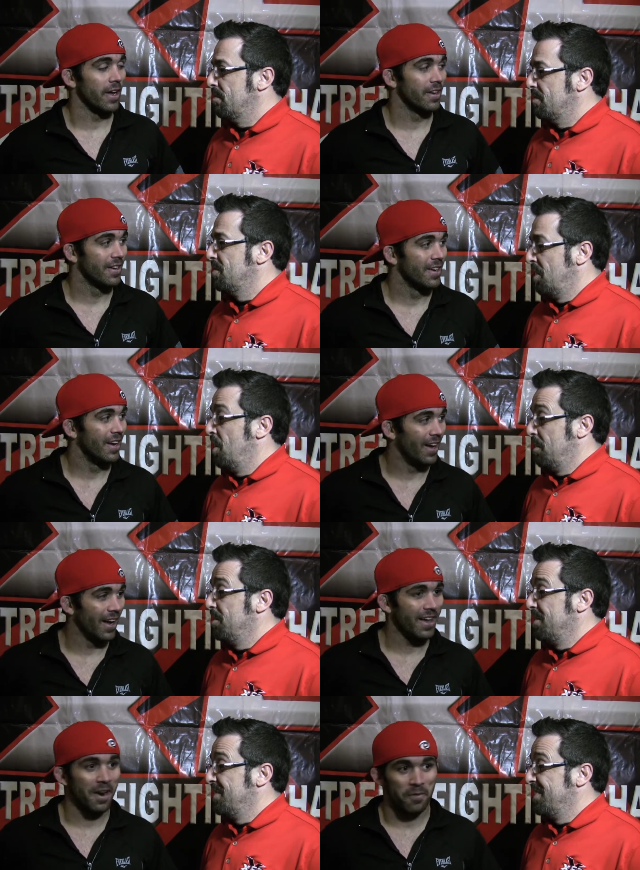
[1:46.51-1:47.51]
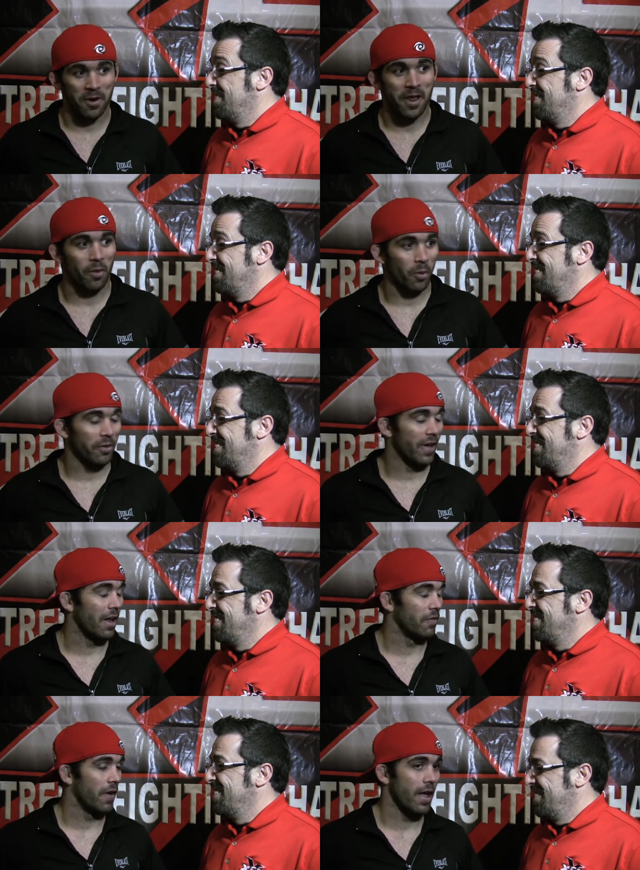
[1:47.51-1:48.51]
Speaker 1: fight. I can get up for another world
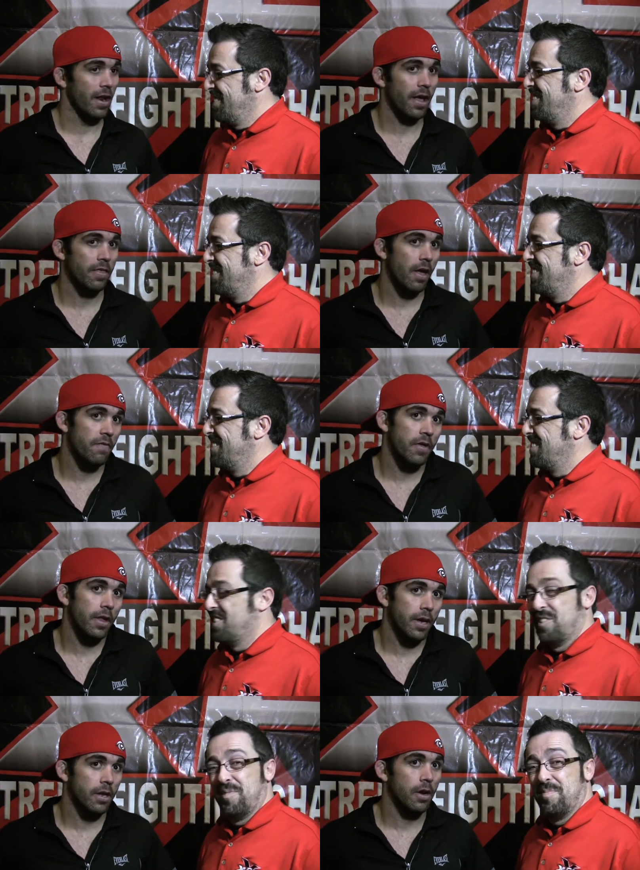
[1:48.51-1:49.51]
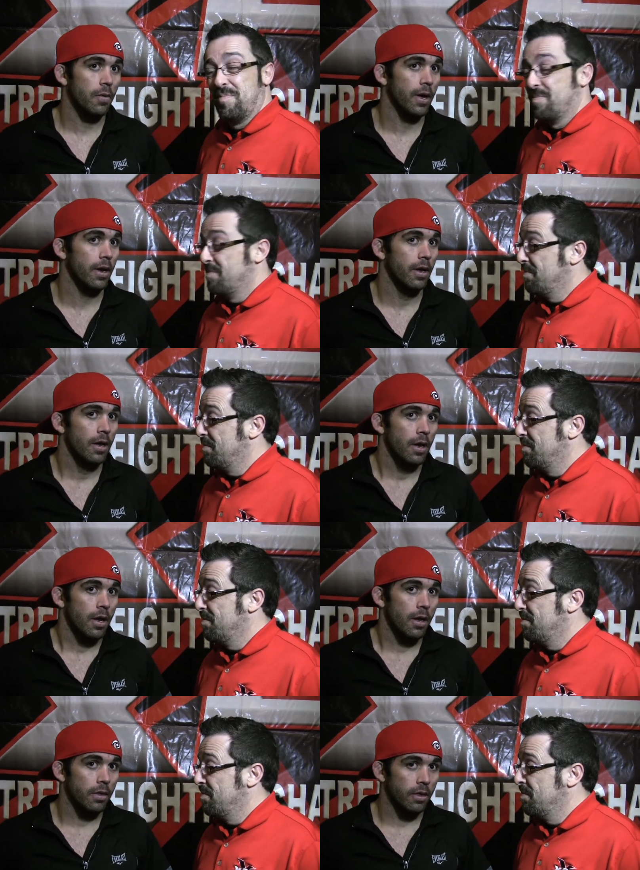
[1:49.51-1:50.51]
title fight, and I, I feel like you know what,
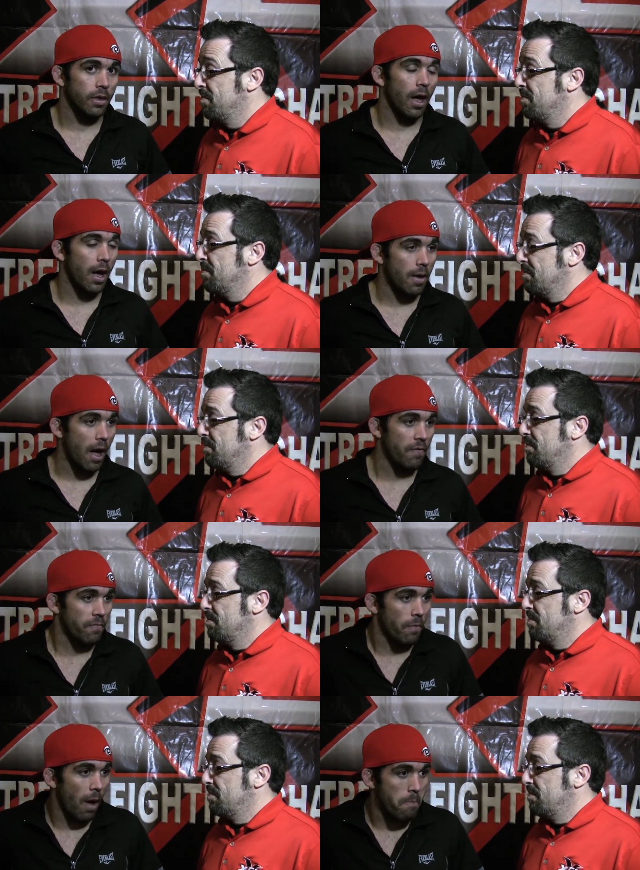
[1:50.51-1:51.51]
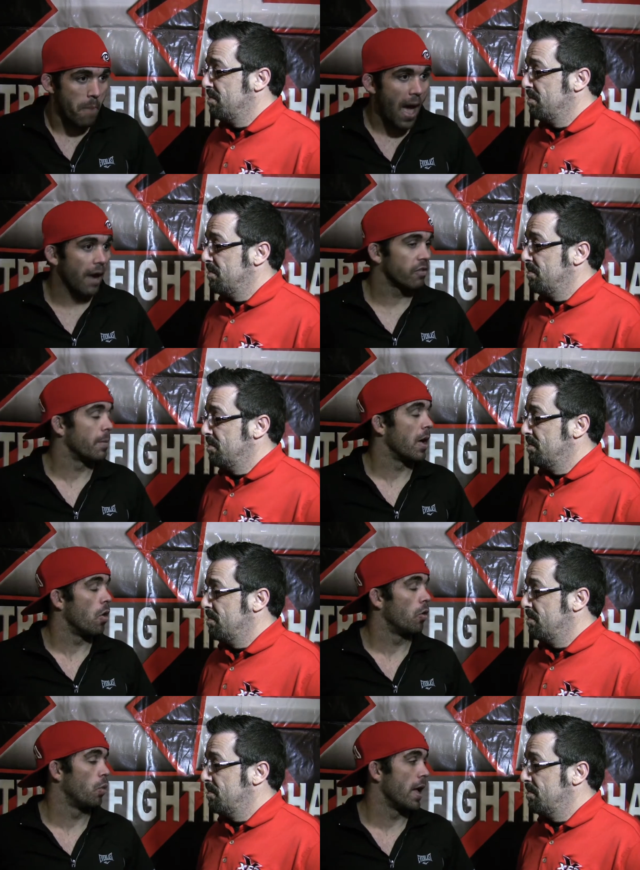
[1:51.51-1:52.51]
I, I I'm back to my
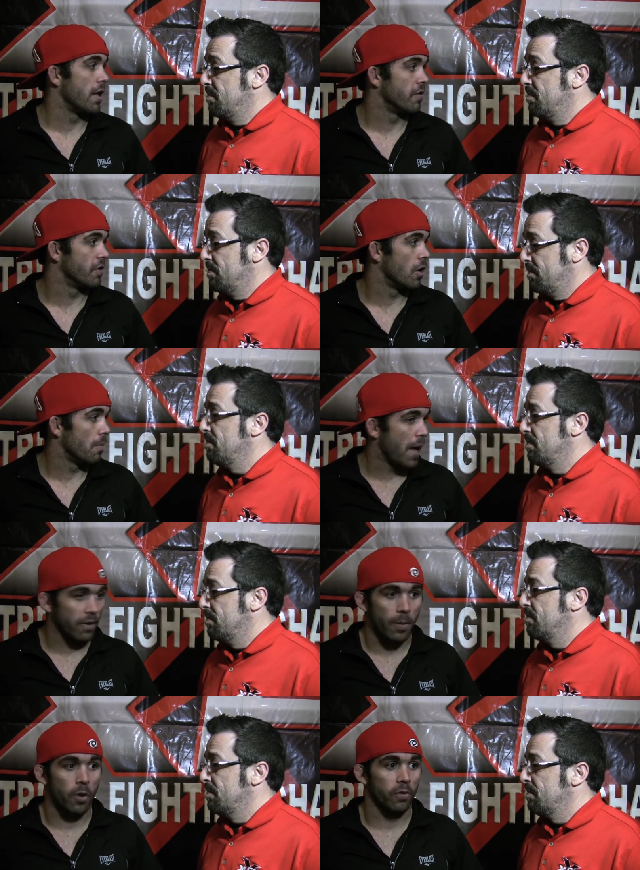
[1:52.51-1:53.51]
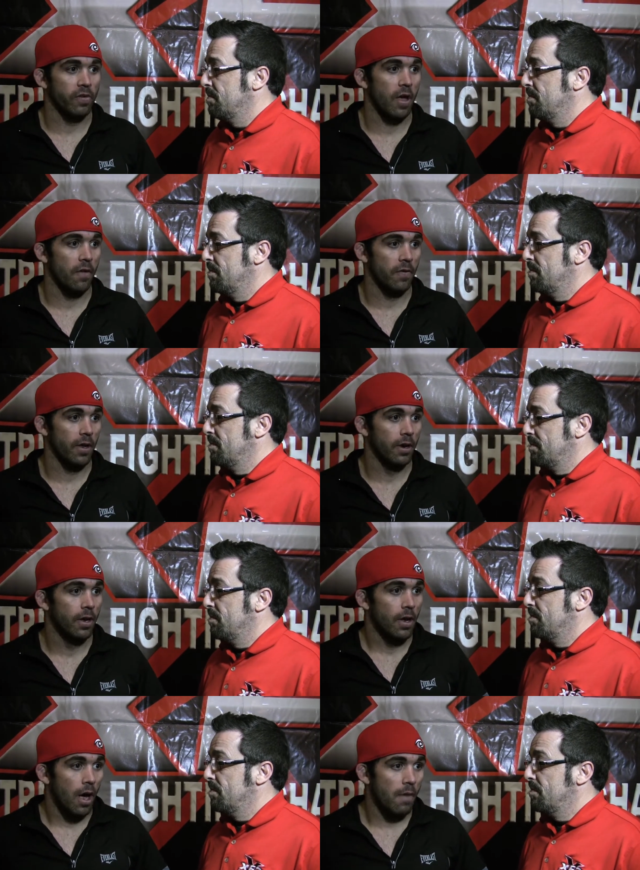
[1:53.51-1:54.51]
old ways. You know, I'm back to my old self, and
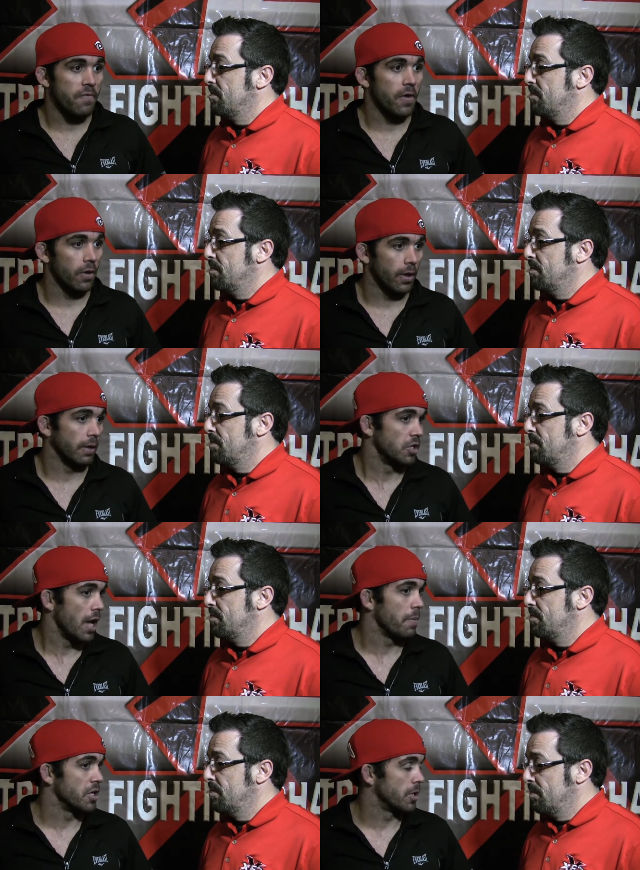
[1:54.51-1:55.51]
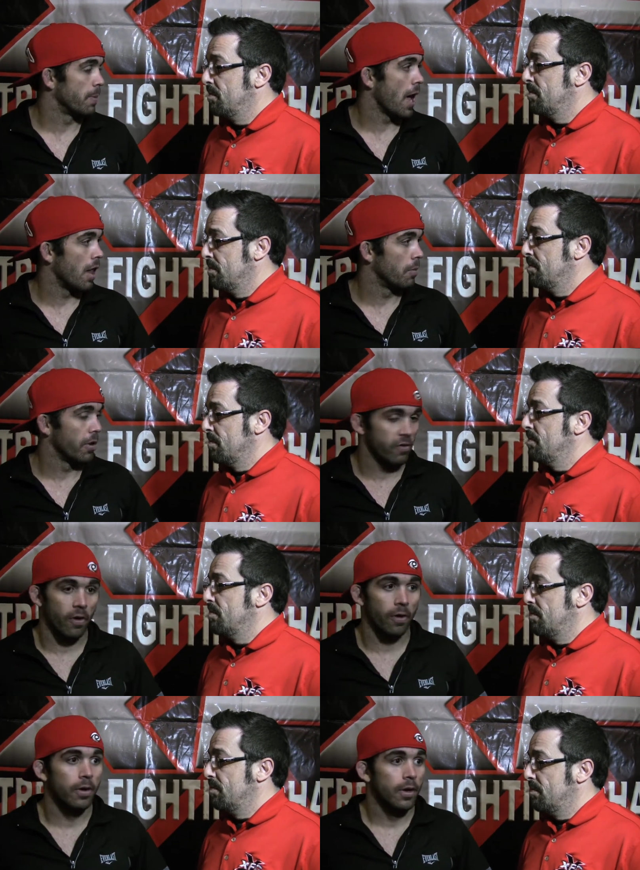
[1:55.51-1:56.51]
I'm feeling like championship caliber.
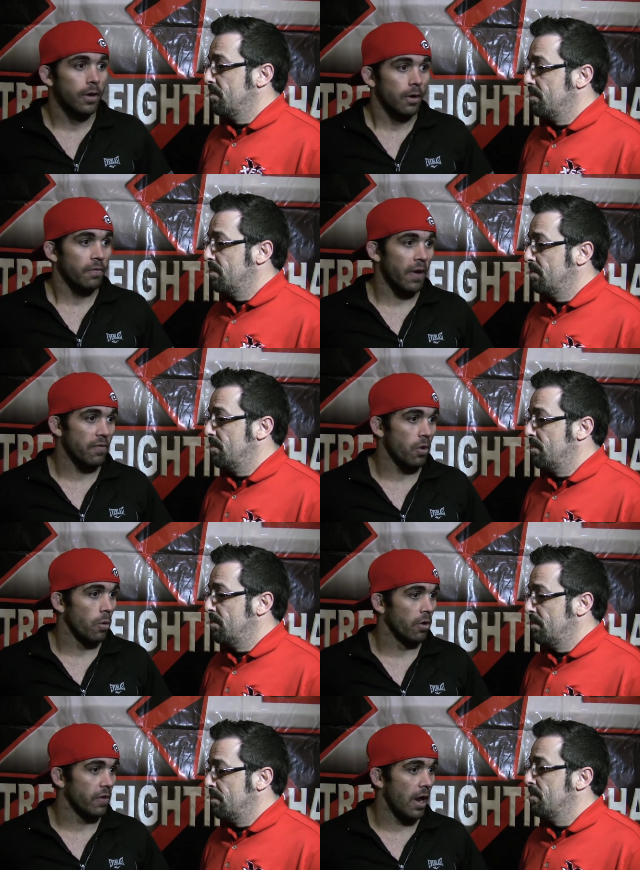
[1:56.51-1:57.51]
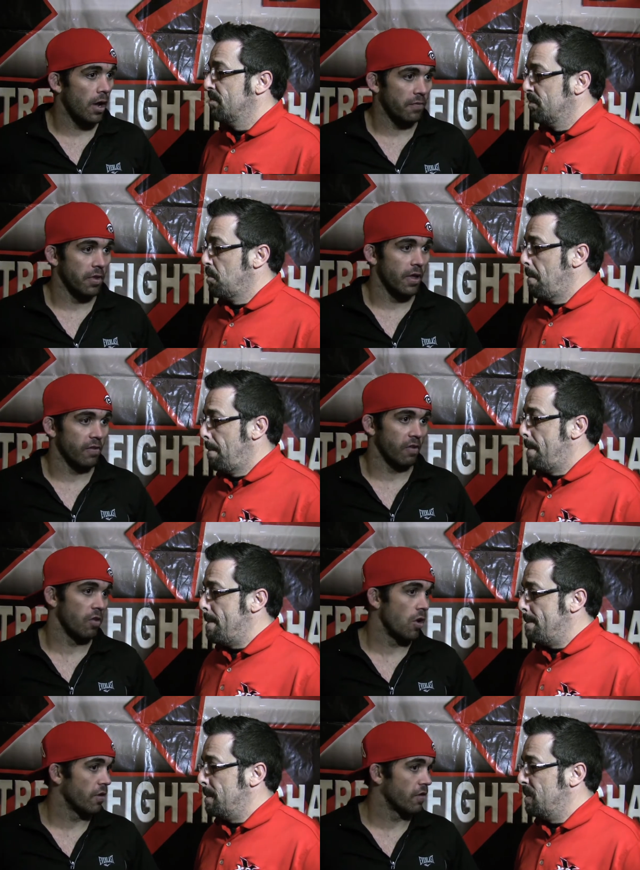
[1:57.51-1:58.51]
So, fight for a world title after this,
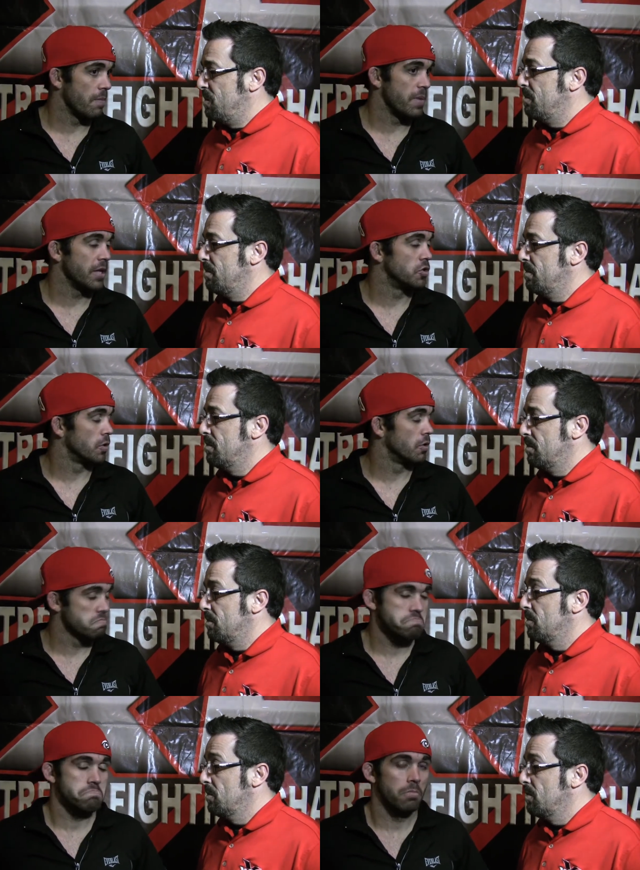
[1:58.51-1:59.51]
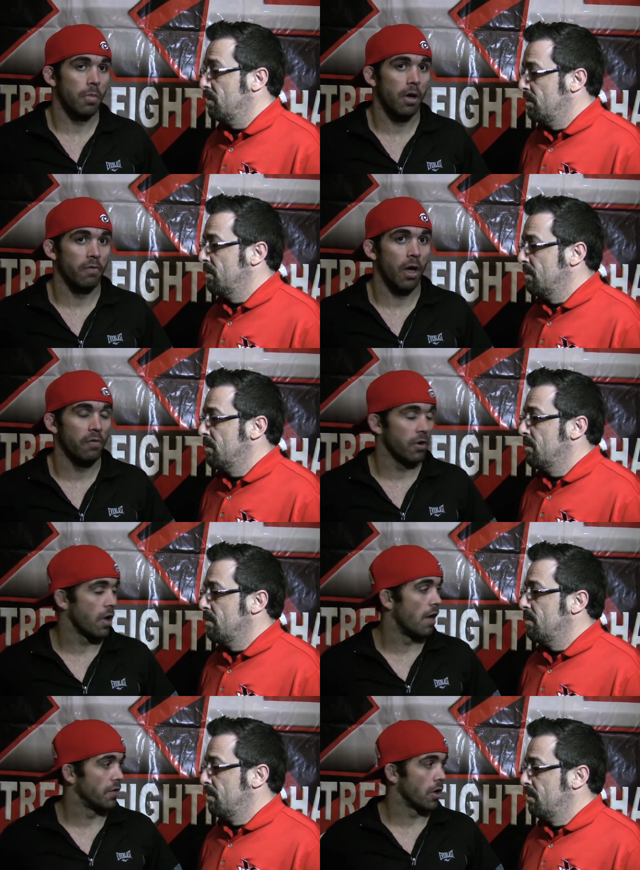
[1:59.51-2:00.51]
as long as I beat Drew, I I'll feel
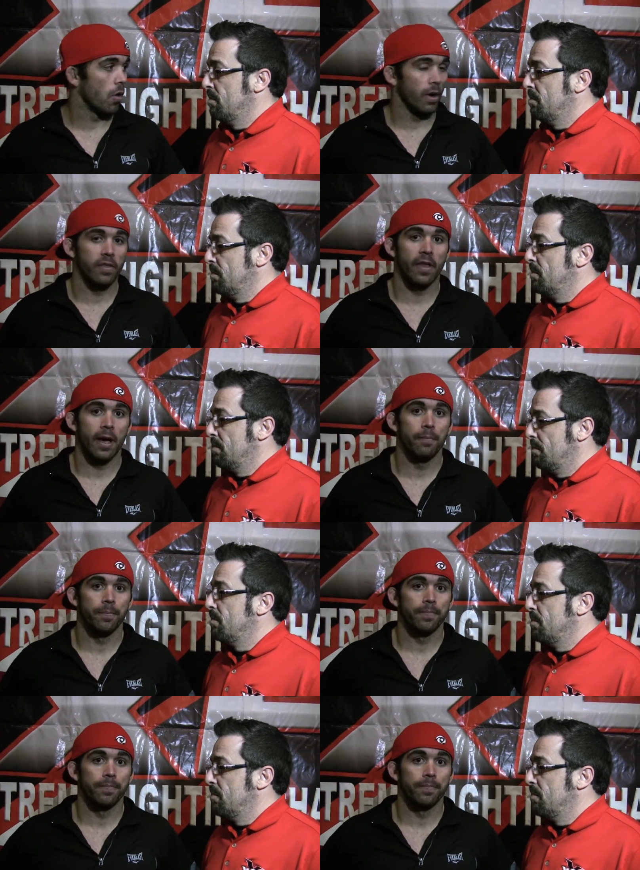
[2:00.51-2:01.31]
confident going into that.